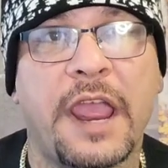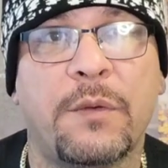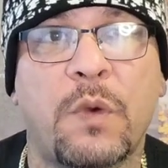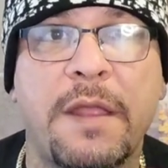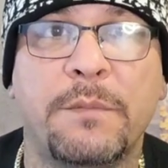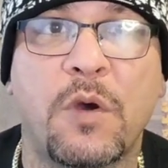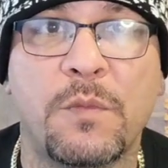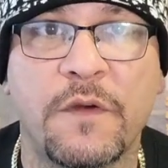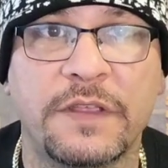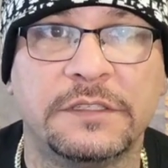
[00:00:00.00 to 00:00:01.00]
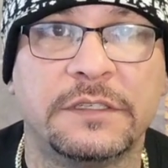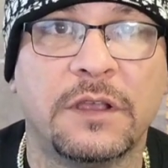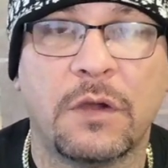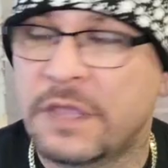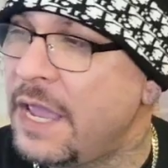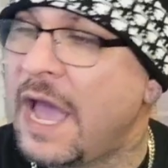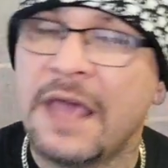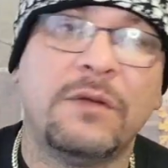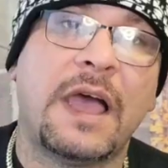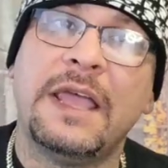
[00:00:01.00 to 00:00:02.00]
and Rainbow movies. Okay?
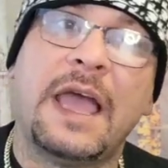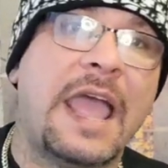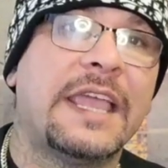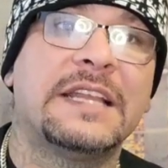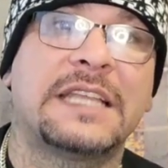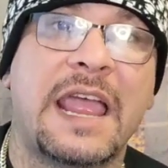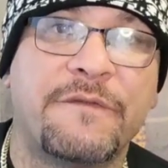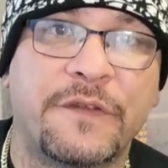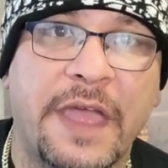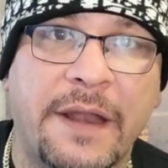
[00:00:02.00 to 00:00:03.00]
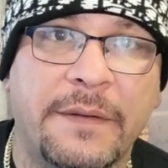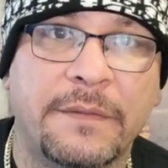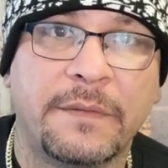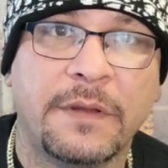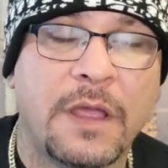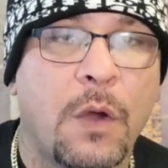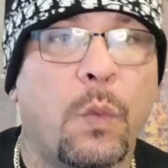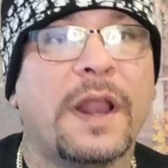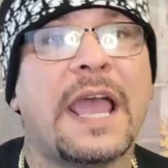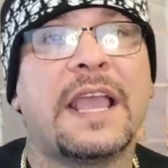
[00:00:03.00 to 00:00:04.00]
I ain't got time for that.
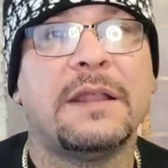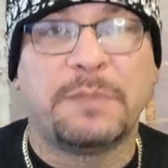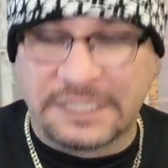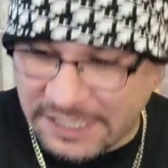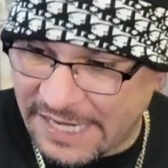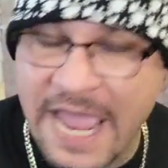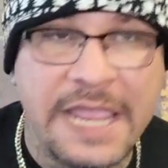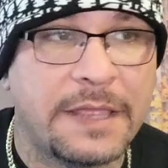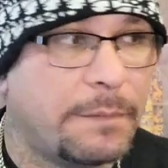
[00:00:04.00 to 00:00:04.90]
What I got, but today